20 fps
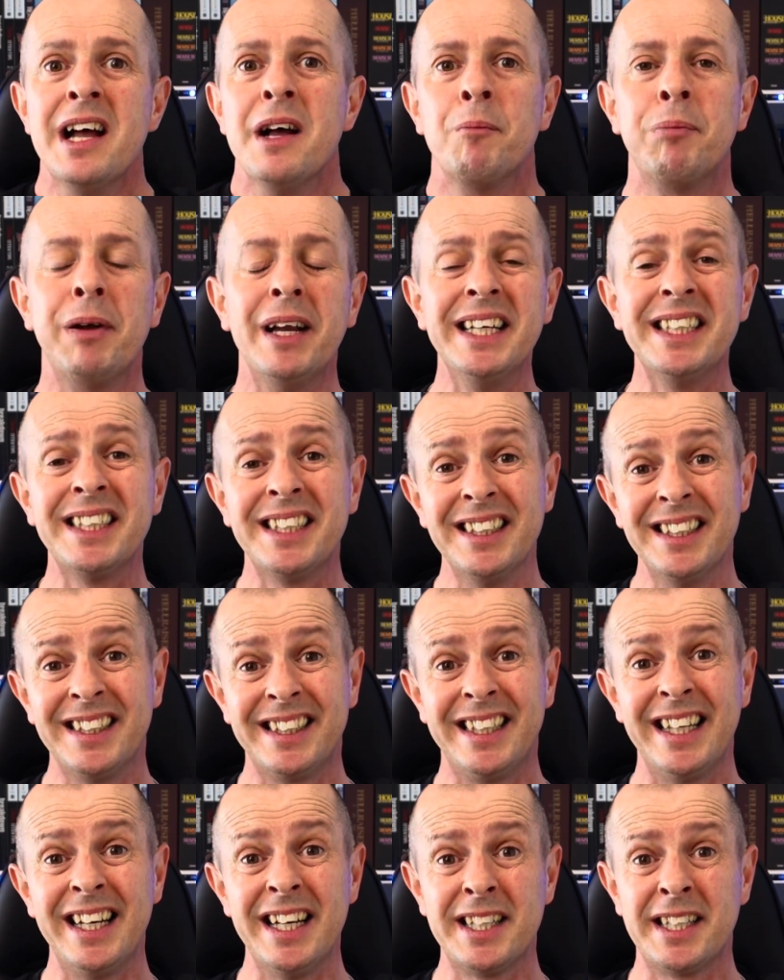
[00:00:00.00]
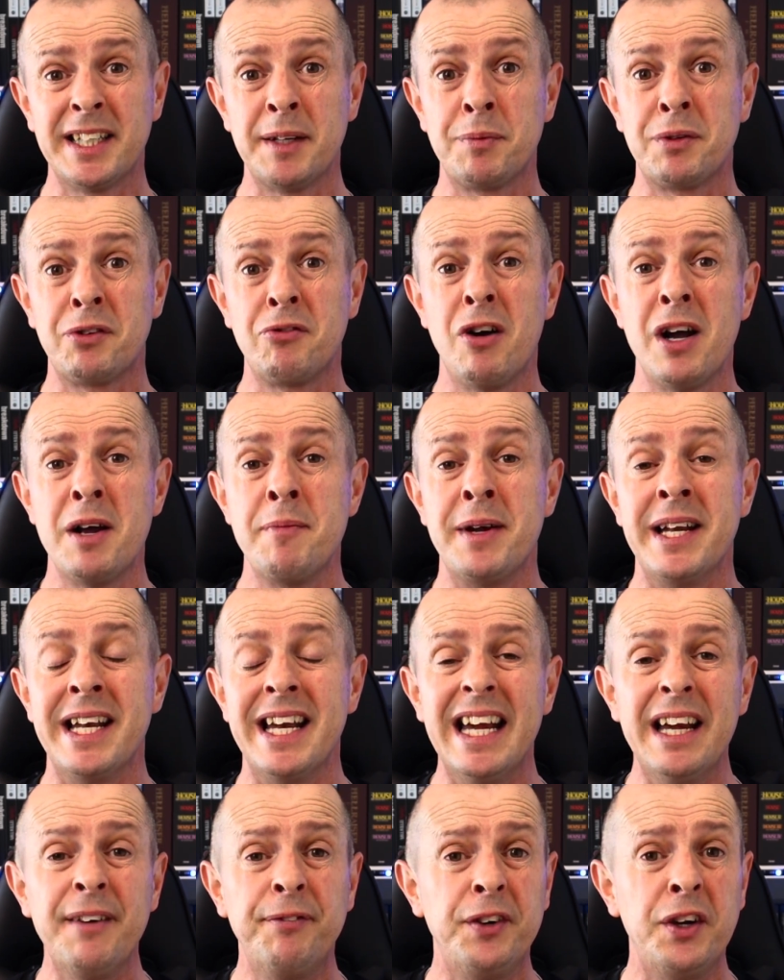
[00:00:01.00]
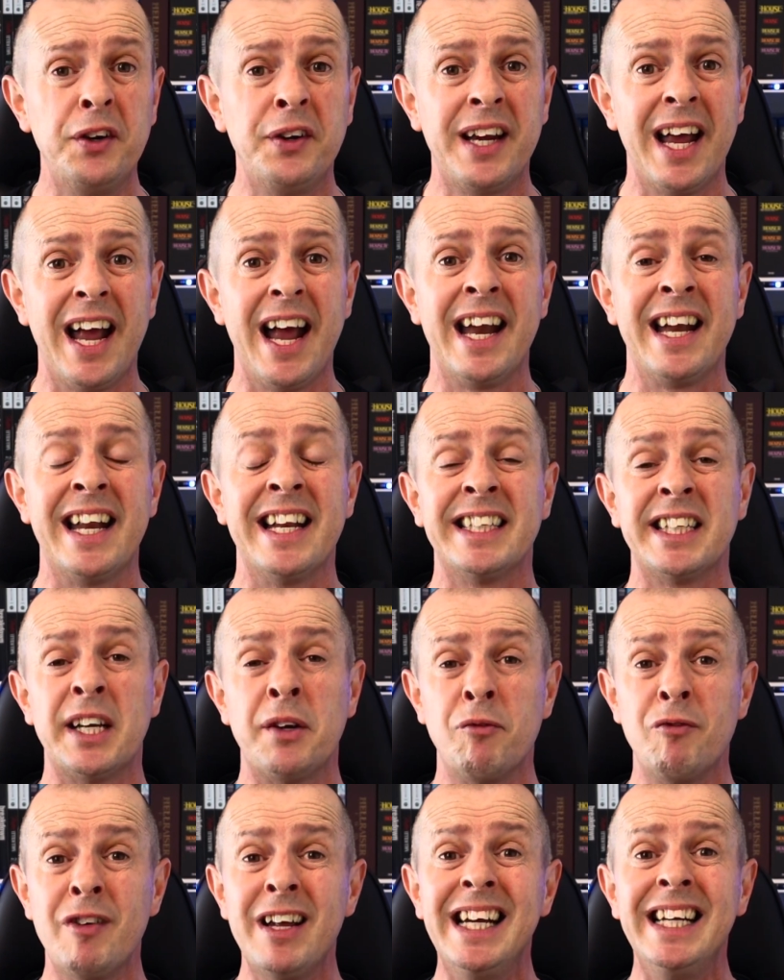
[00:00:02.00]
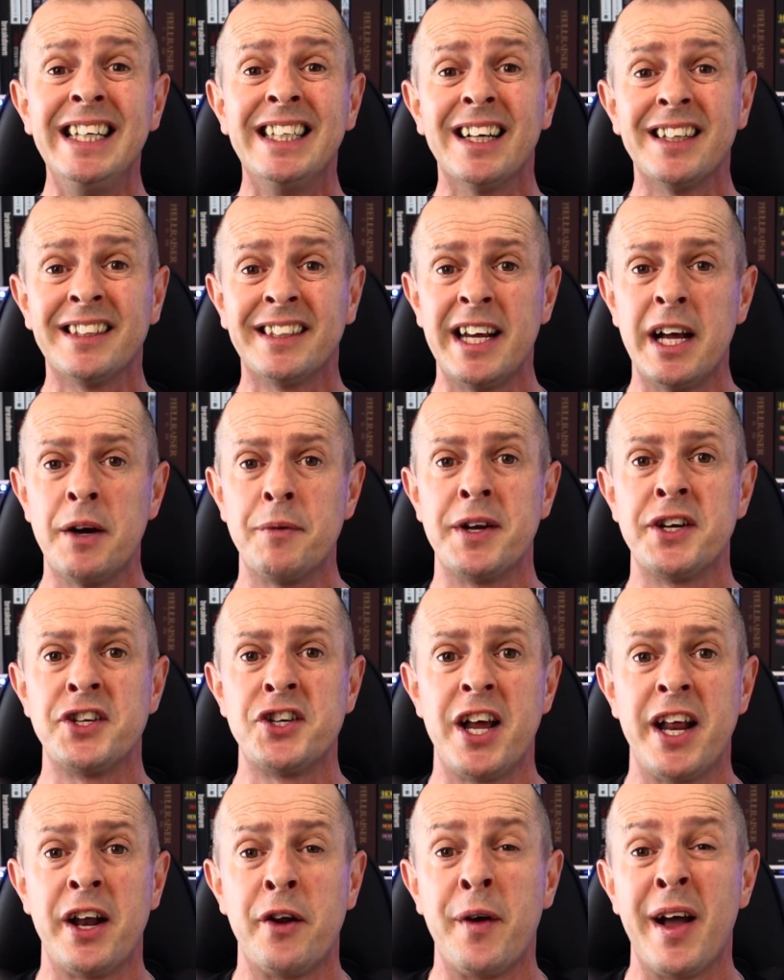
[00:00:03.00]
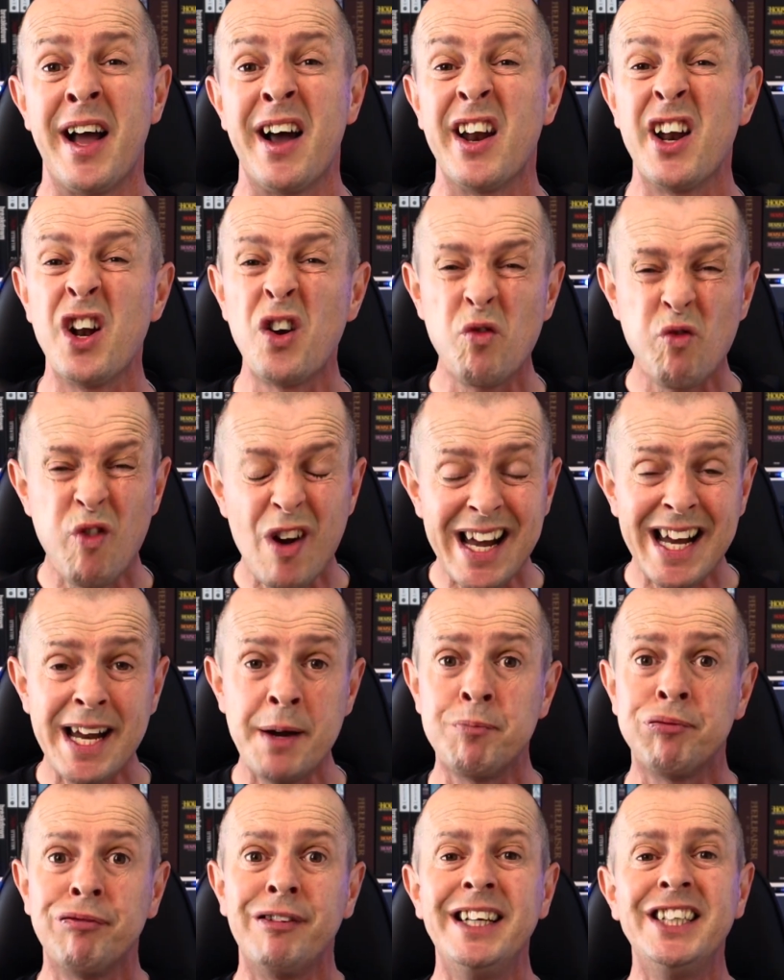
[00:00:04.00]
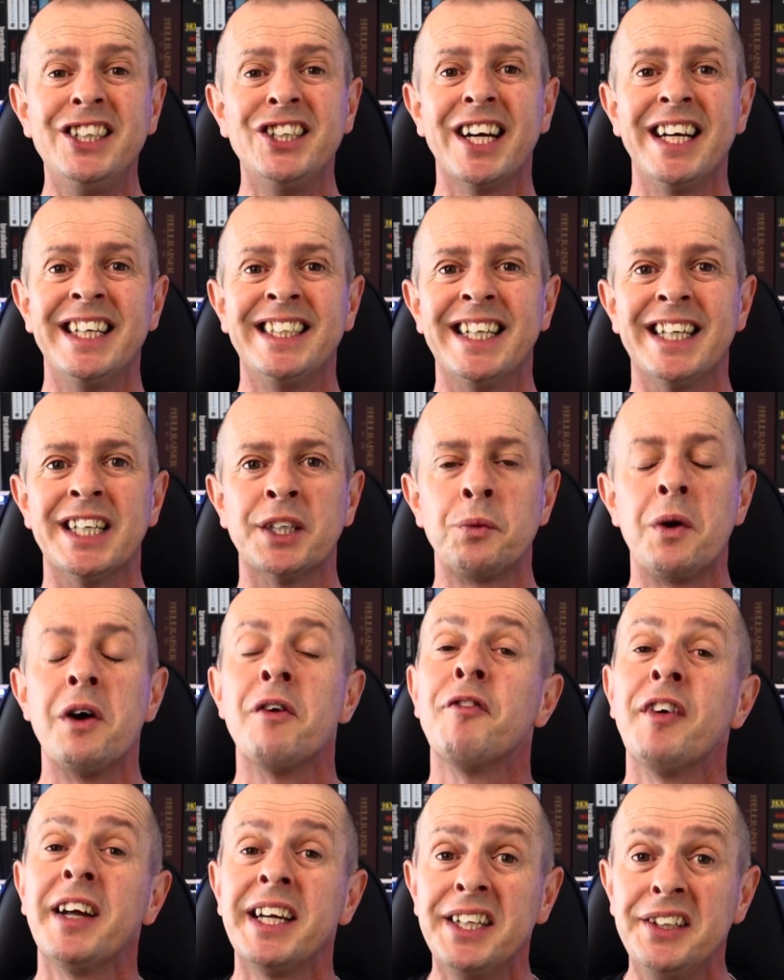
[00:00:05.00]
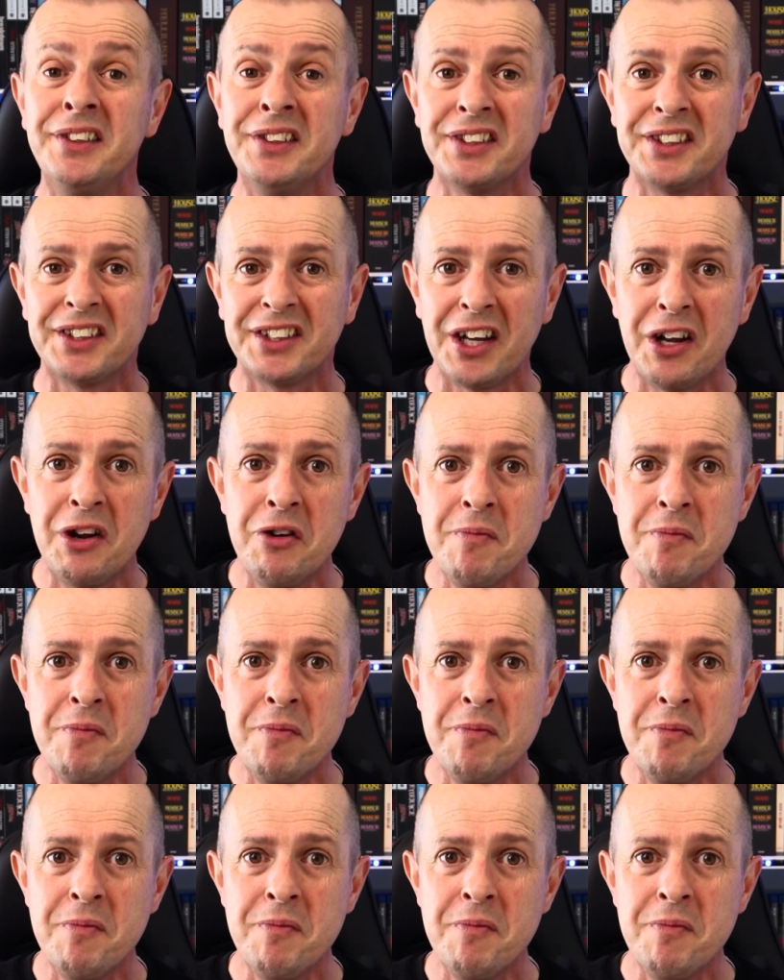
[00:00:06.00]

Please consider subscribing if if you can as it really does help the channel out and I'd really appreciate it as well. Thank you so